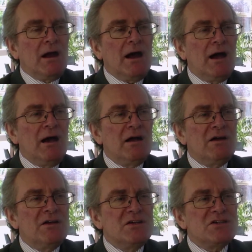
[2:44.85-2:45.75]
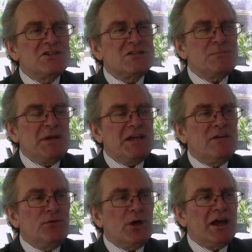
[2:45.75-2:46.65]
to be,
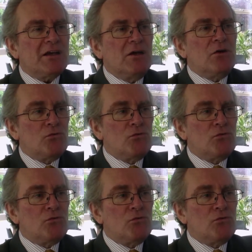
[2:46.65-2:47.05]
if you like,